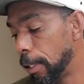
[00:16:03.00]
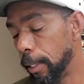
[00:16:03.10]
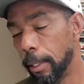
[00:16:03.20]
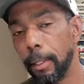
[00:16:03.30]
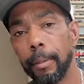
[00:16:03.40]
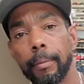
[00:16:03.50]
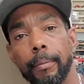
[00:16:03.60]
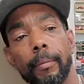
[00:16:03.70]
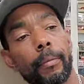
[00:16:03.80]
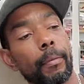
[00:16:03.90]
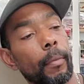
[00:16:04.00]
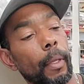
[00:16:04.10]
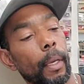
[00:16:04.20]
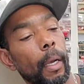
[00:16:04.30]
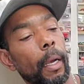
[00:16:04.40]
the
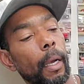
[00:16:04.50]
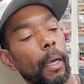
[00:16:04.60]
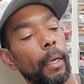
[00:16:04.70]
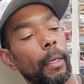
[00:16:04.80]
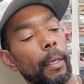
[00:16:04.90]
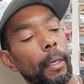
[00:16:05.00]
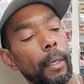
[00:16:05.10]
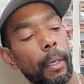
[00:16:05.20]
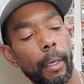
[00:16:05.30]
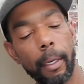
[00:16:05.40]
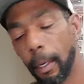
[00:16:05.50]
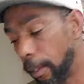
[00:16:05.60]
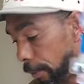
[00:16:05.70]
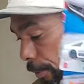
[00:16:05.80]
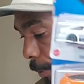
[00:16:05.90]
uh, uh, other